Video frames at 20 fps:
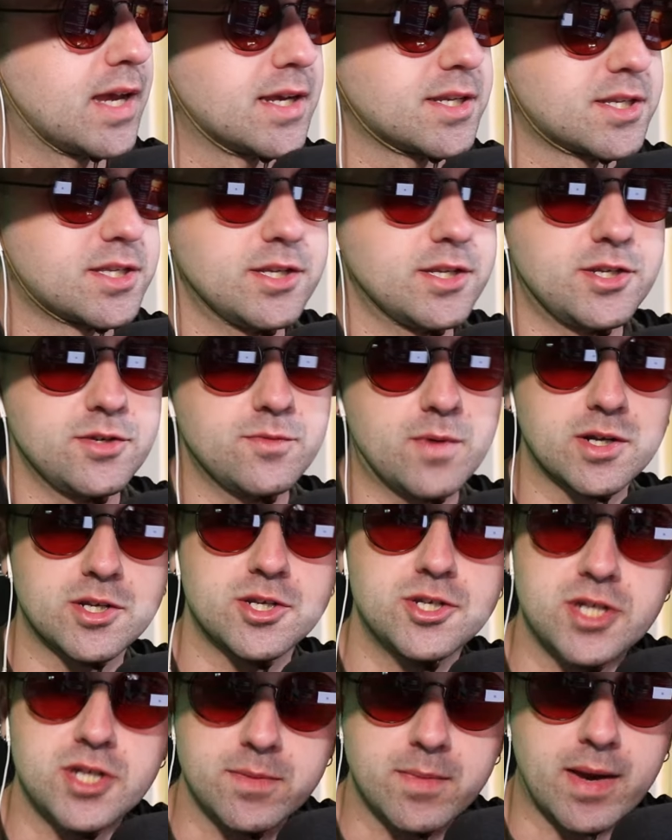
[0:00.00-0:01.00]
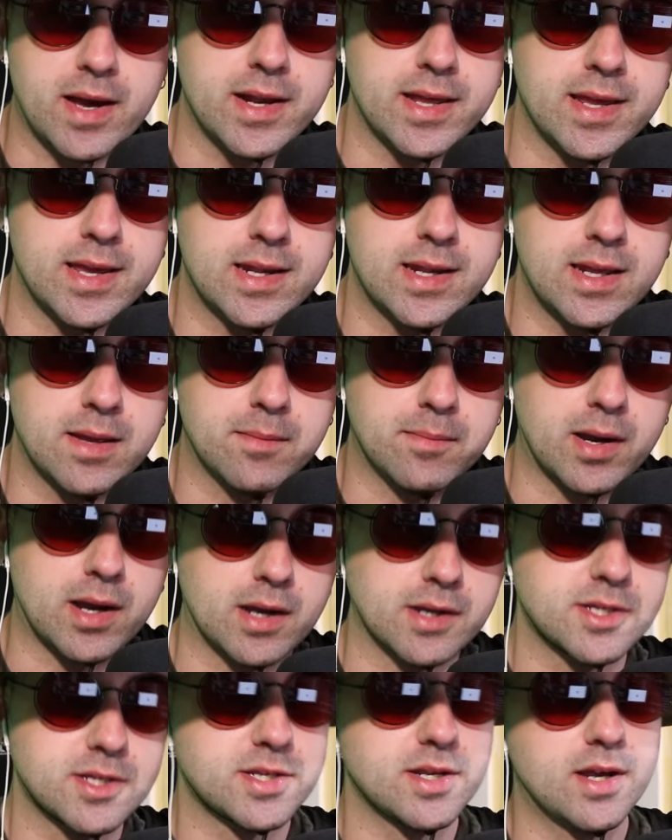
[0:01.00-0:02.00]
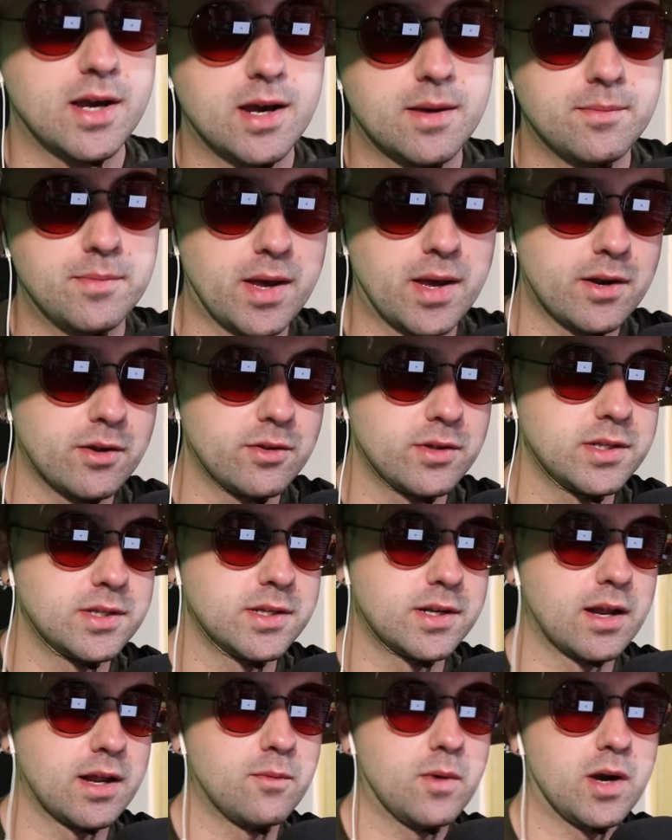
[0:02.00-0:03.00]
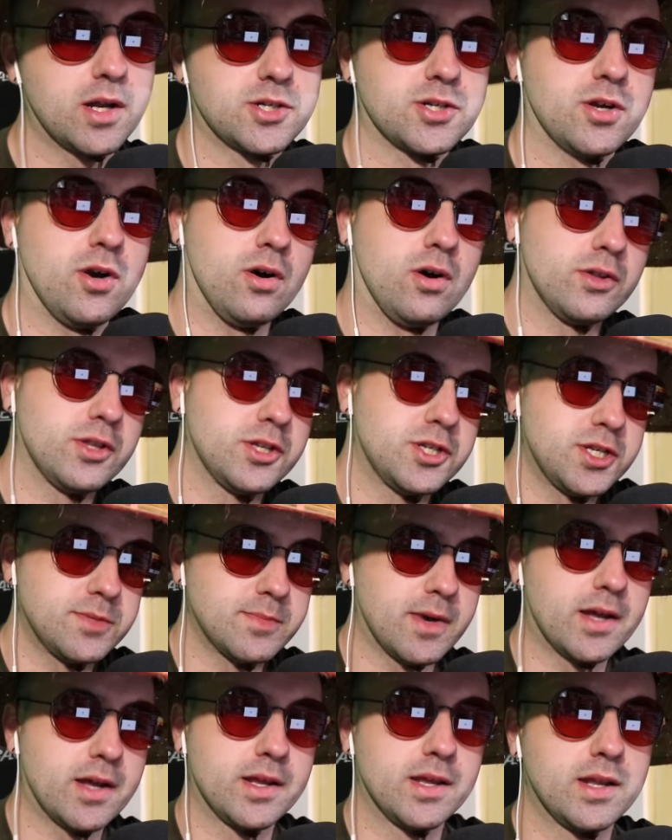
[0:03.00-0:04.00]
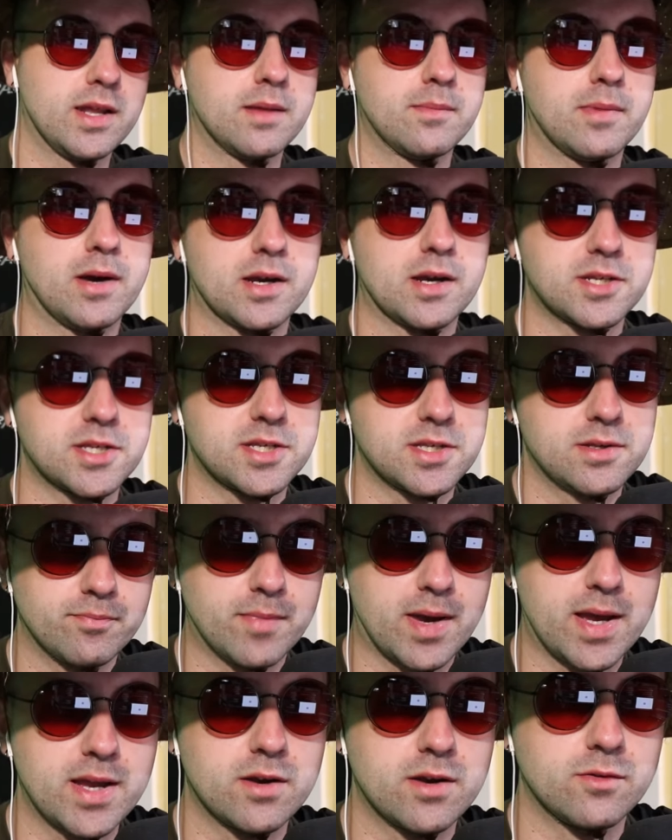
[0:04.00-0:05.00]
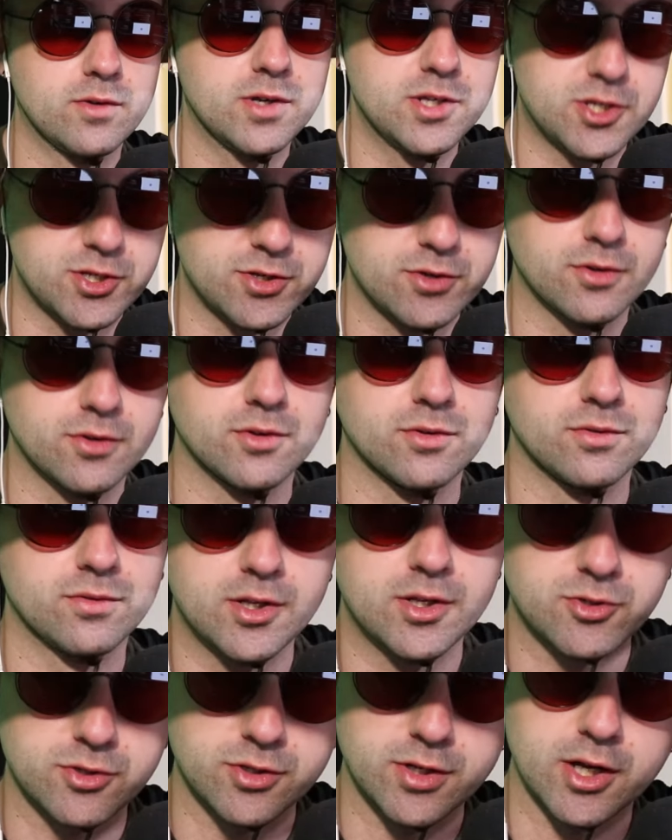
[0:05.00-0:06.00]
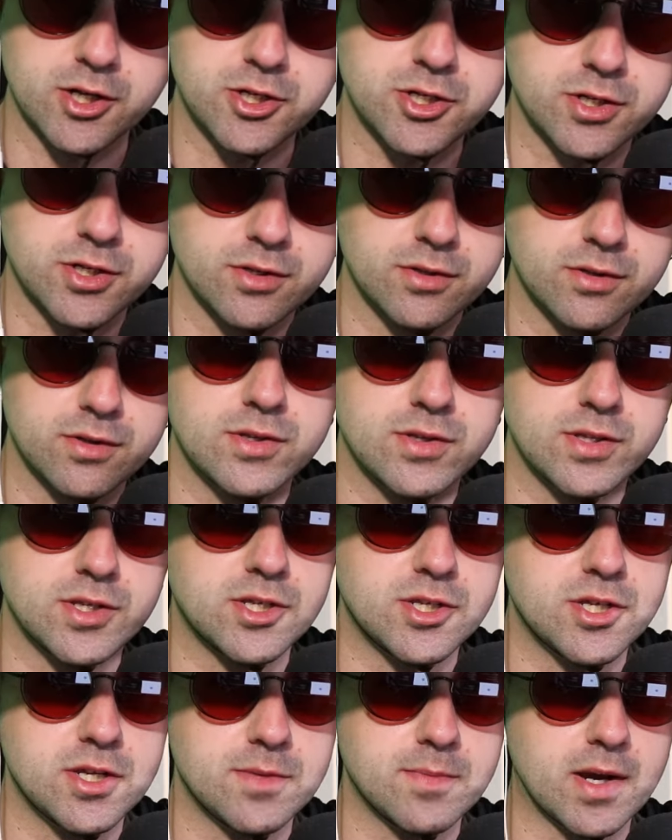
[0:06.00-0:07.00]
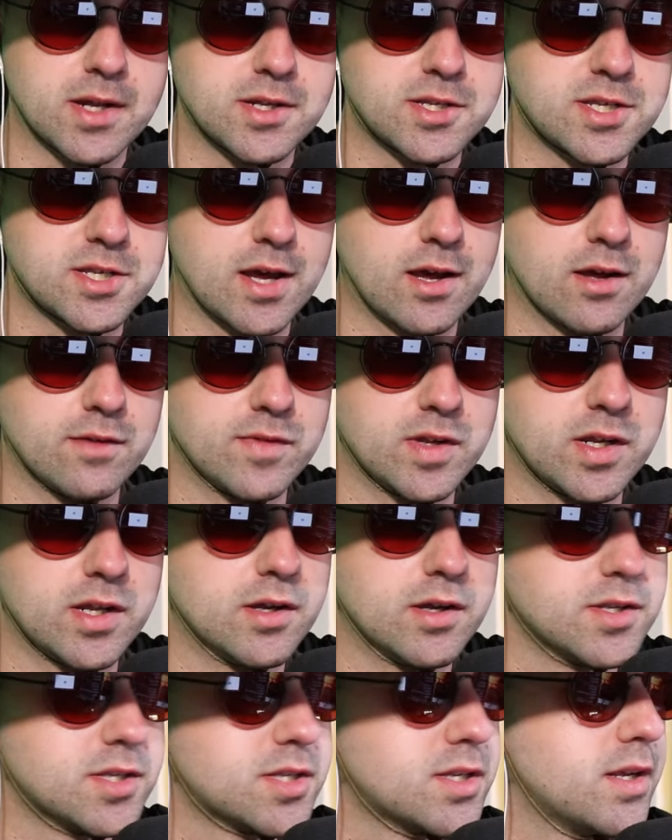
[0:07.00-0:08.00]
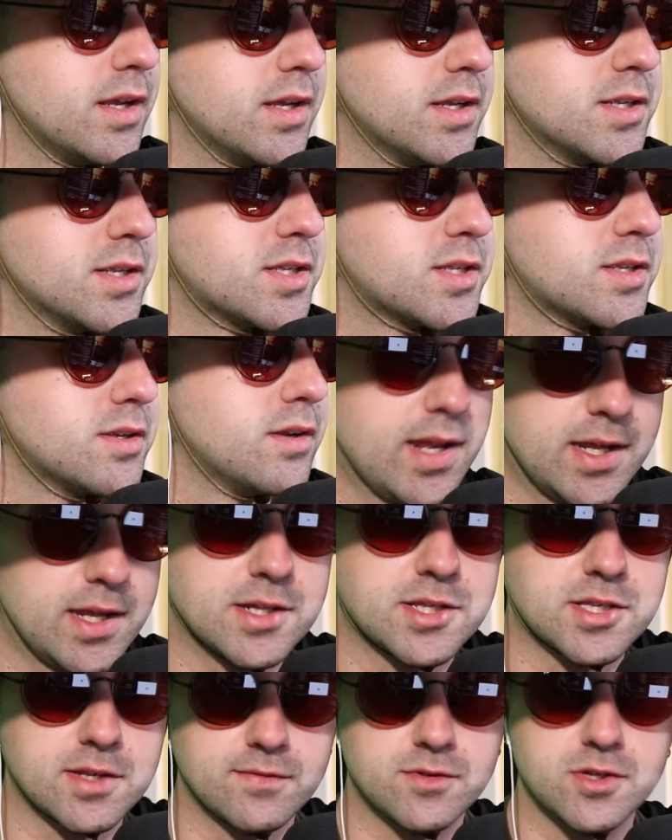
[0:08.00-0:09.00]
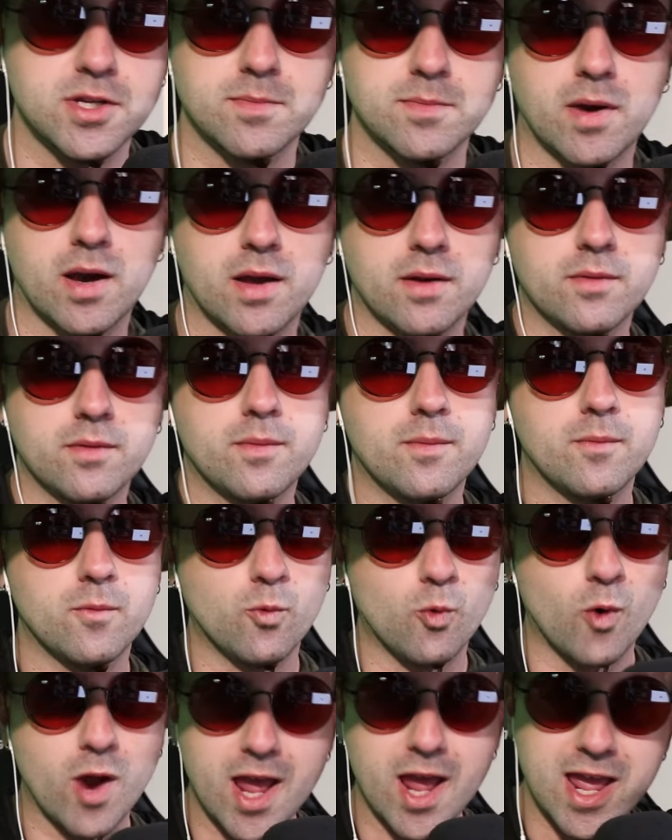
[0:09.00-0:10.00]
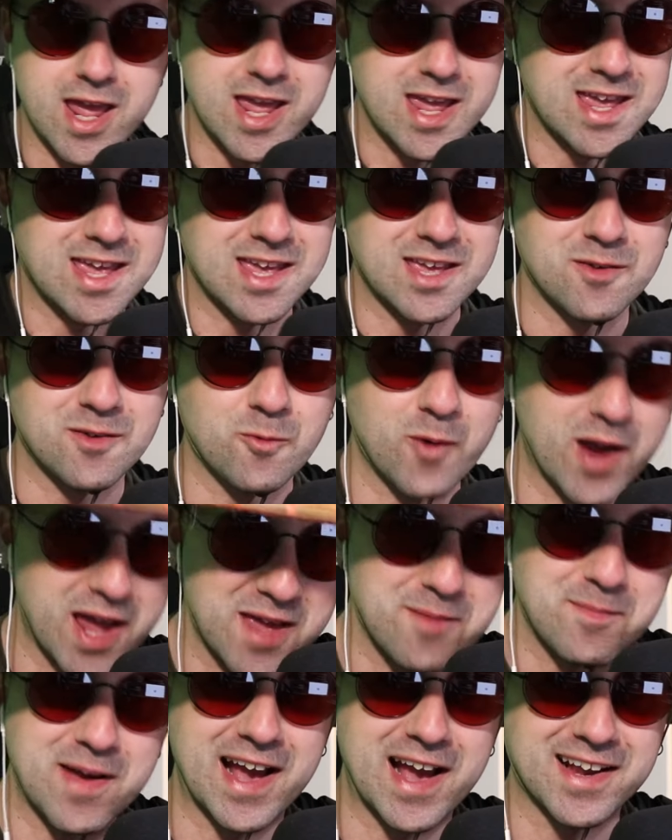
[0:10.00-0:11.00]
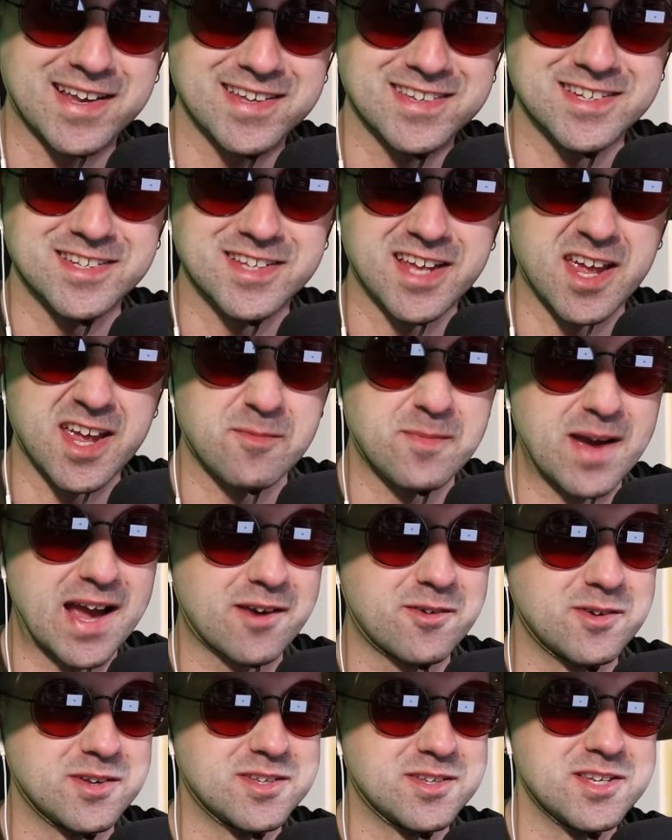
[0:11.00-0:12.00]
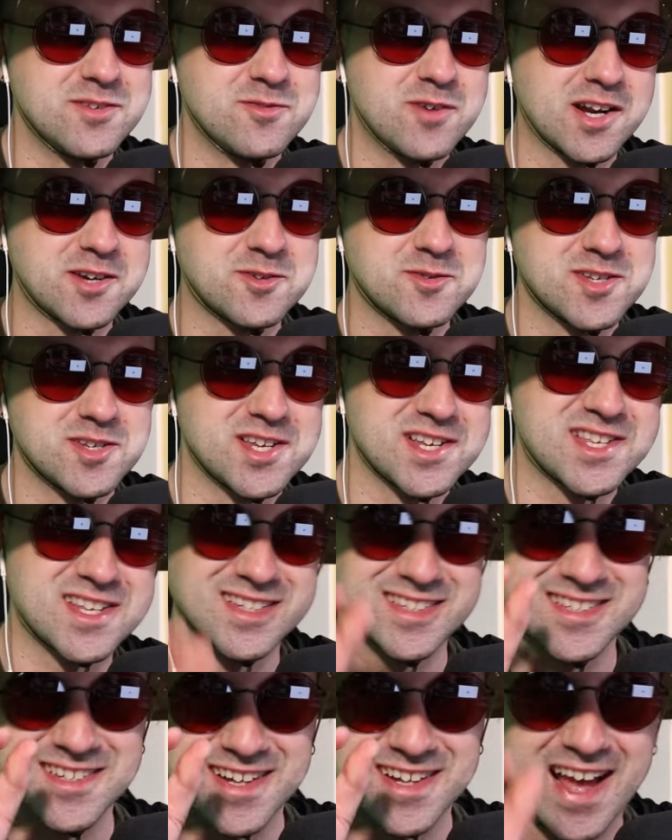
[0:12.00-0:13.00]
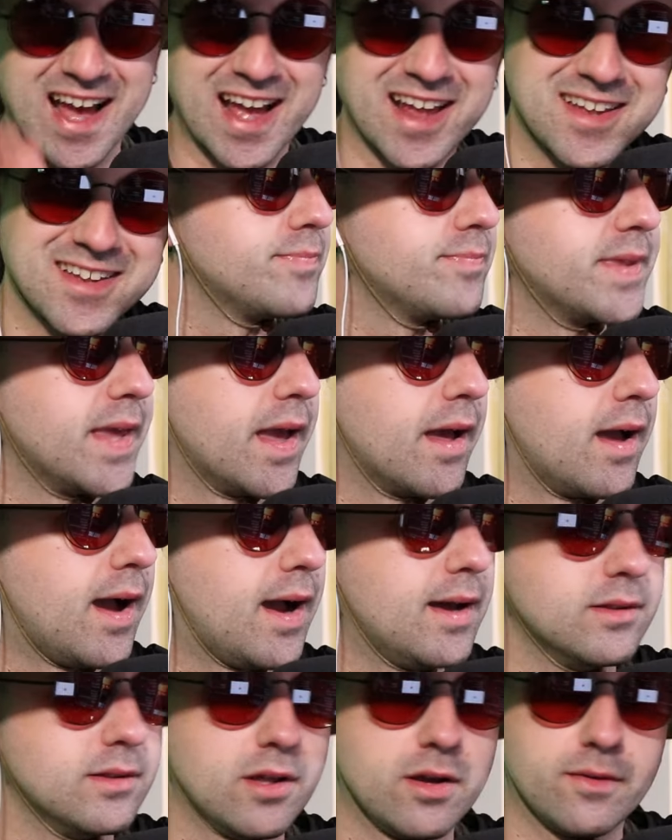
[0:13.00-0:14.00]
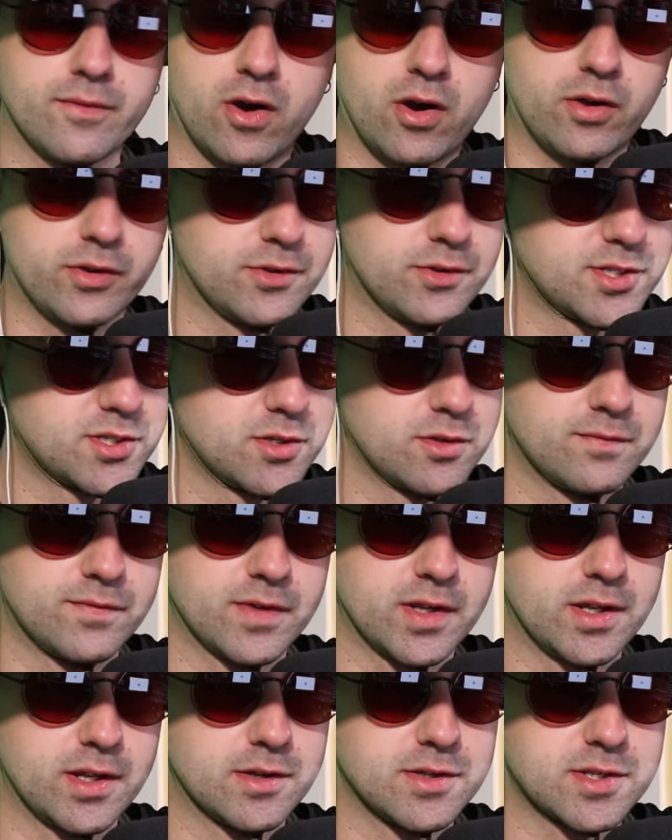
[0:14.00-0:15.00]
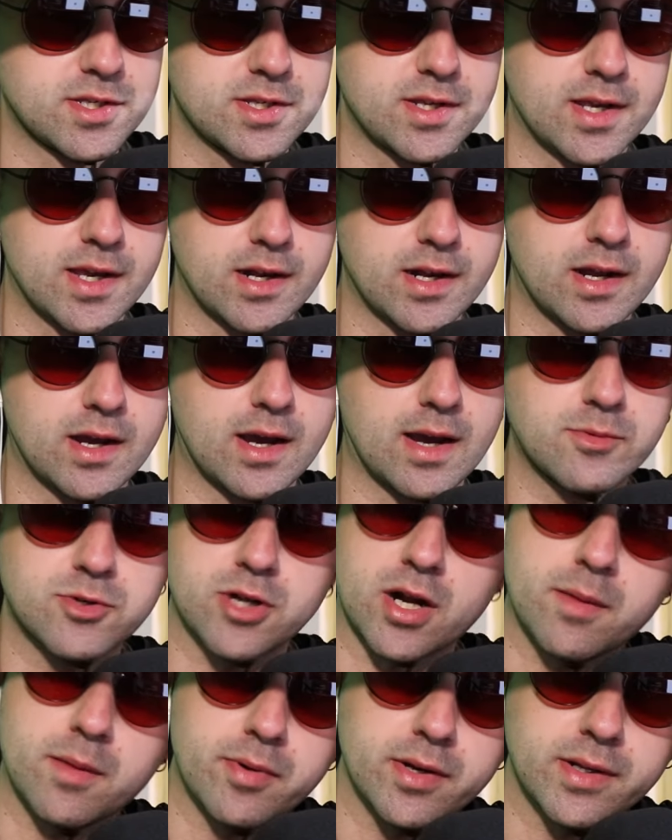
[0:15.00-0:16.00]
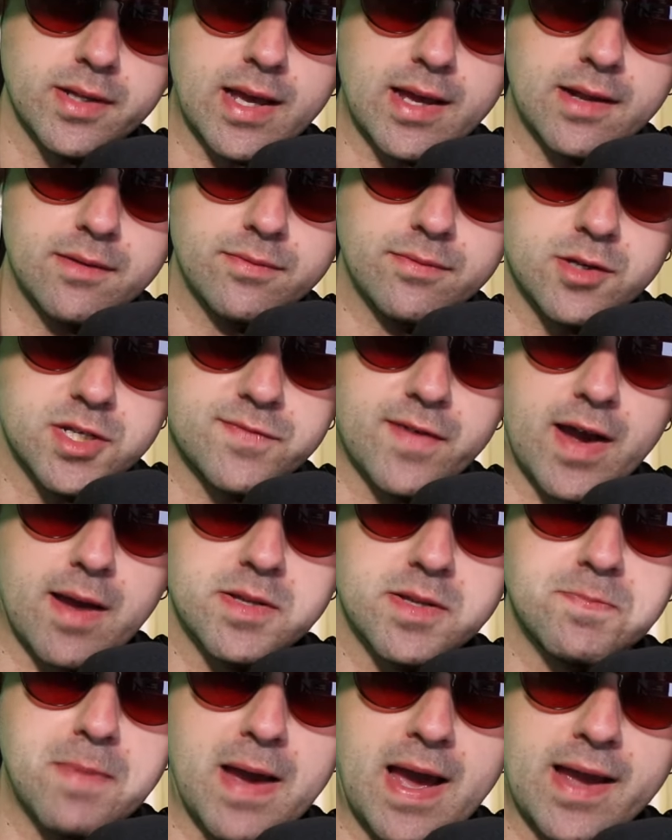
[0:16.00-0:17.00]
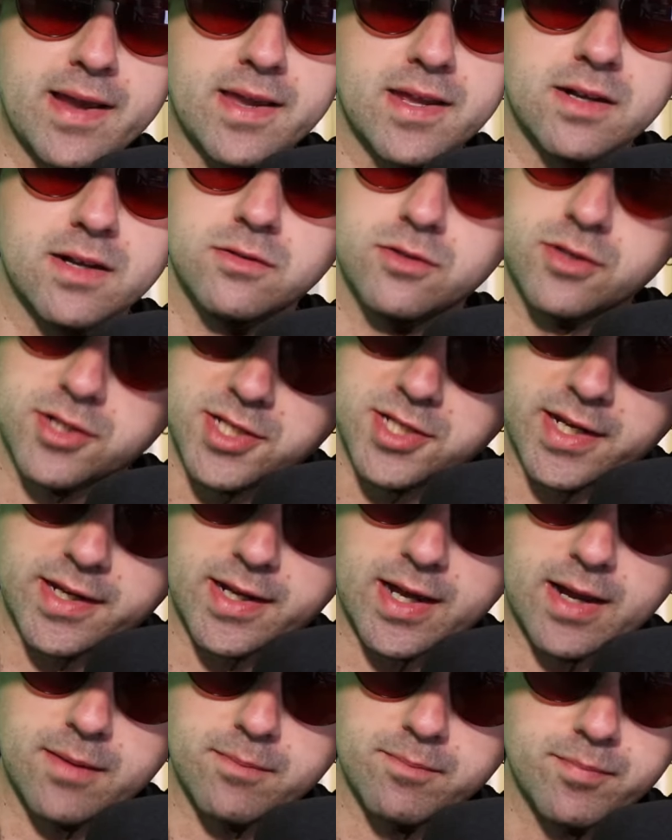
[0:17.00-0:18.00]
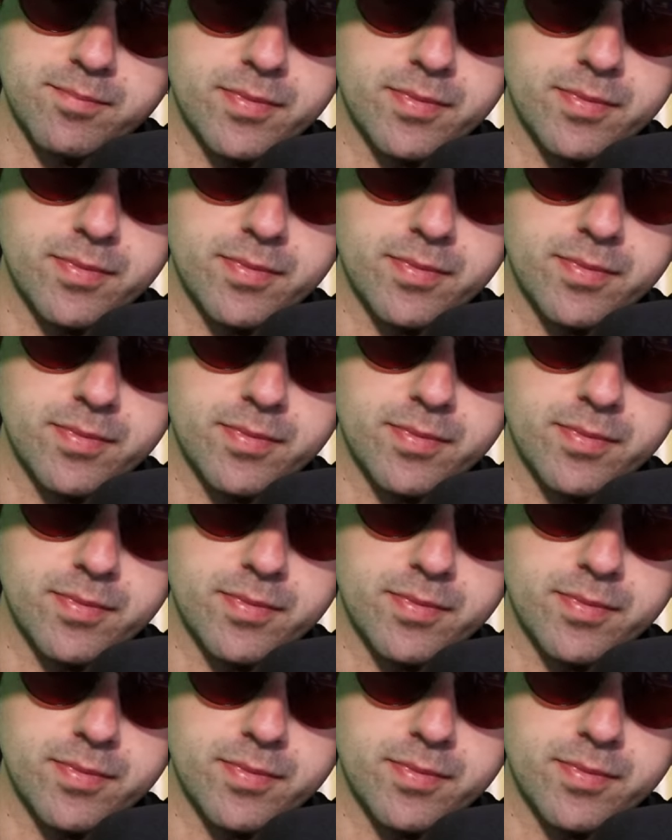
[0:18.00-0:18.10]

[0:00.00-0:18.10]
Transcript: asks, did you watch GMod Idiot Box? Not only did I watch all the GMod Idiot Box, my original introduction to these GMod style videos is Idiots of GMod. Way back in the day, back when T-Rex was just a little guy. Yeah, I love all those old videos, and I'm trying to bring those vibes back, and it looks like I'm